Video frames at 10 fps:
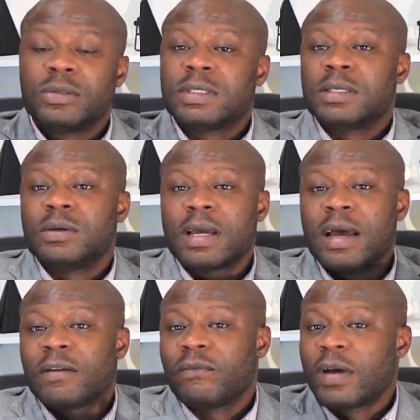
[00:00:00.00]
you still
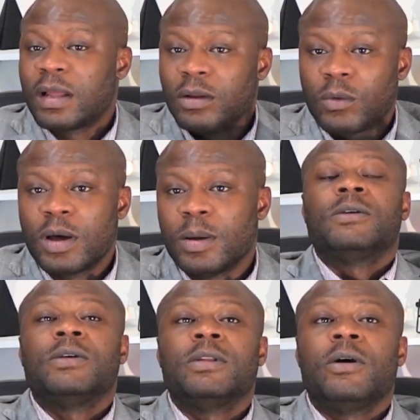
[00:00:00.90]
gotta follow
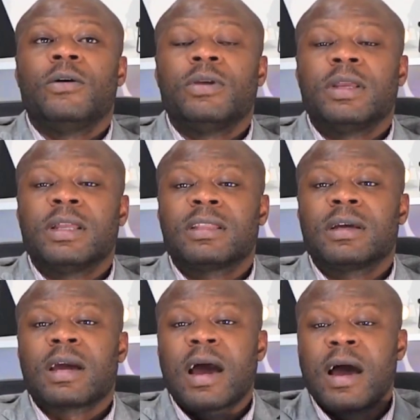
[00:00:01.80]
up. You know, you get the